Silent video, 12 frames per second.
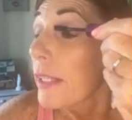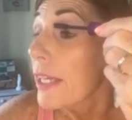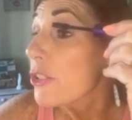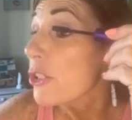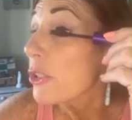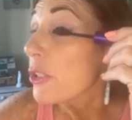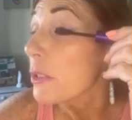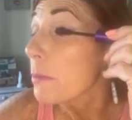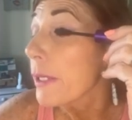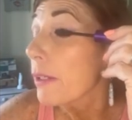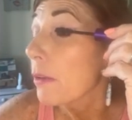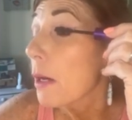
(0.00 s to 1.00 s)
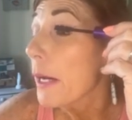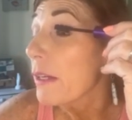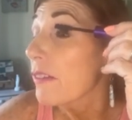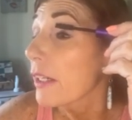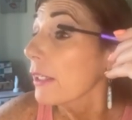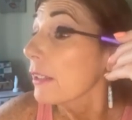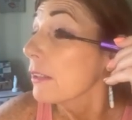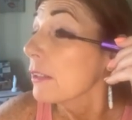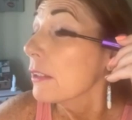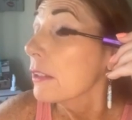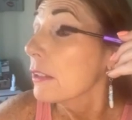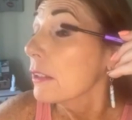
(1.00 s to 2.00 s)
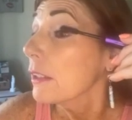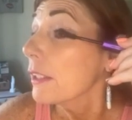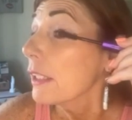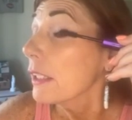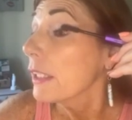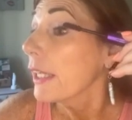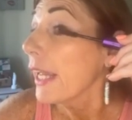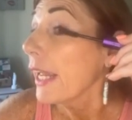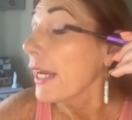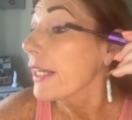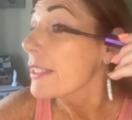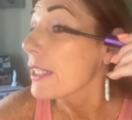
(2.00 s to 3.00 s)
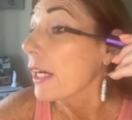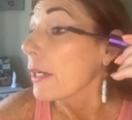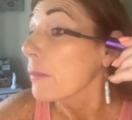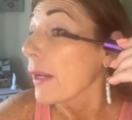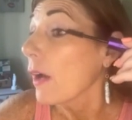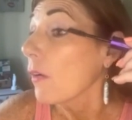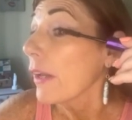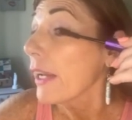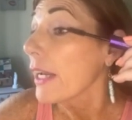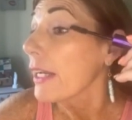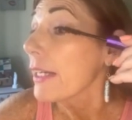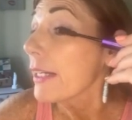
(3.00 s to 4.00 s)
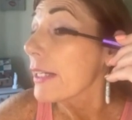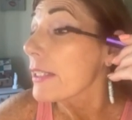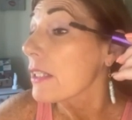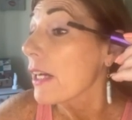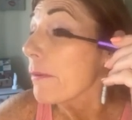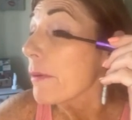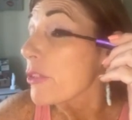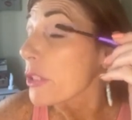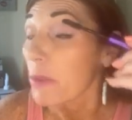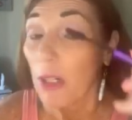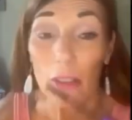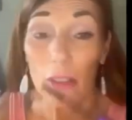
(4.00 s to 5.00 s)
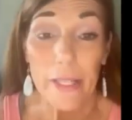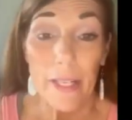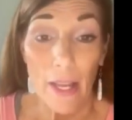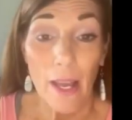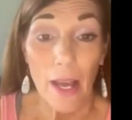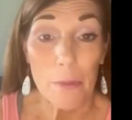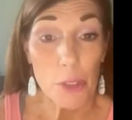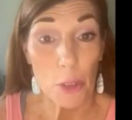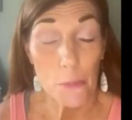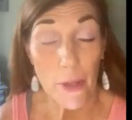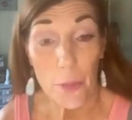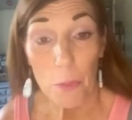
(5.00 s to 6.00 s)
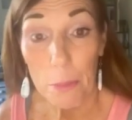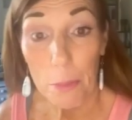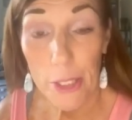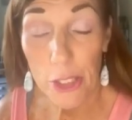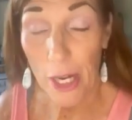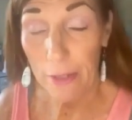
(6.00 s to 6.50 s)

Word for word: be arriving anytime now, anytime. If she would hurry, I'm sure her mother would appreciate that.